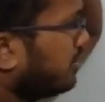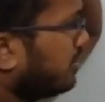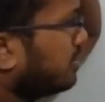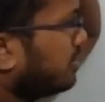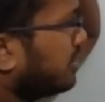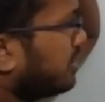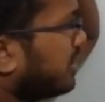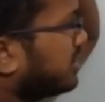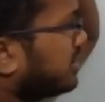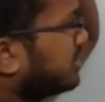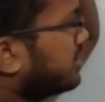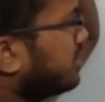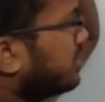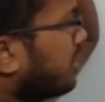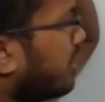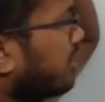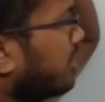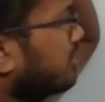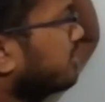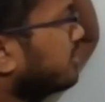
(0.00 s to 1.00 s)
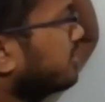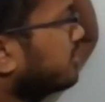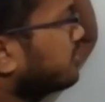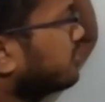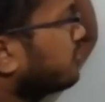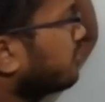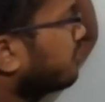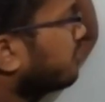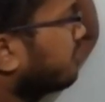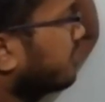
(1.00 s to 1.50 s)
That's in hundreds
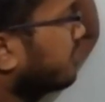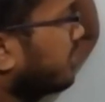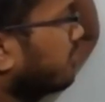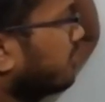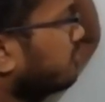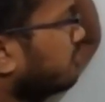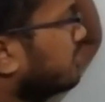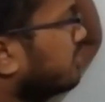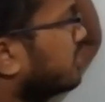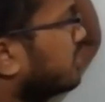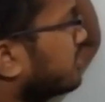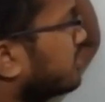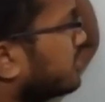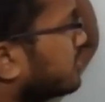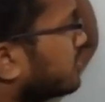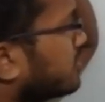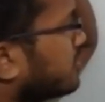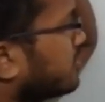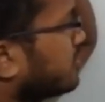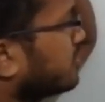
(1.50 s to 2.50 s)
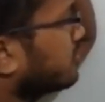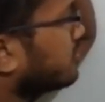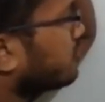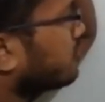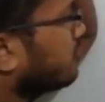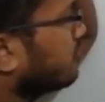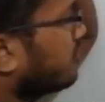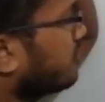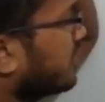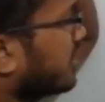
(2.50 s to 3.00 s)
of nanometers.
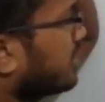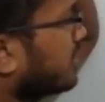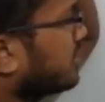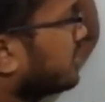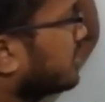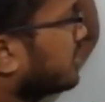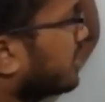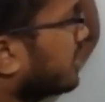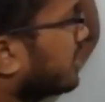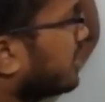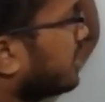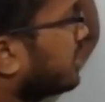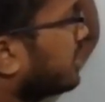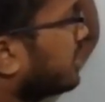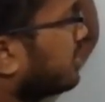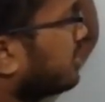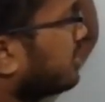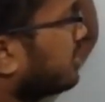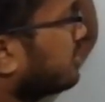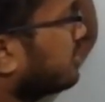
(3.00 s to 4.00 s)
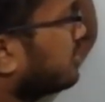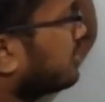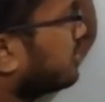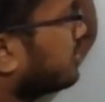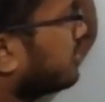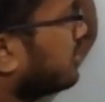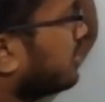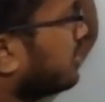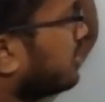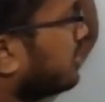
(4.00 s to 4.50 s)
So we can take like
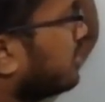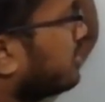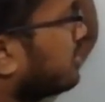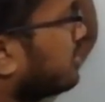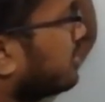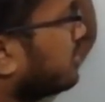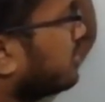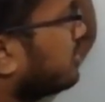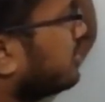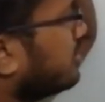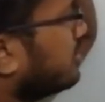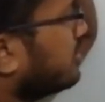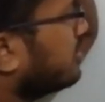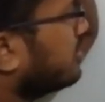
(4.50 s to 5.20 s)
300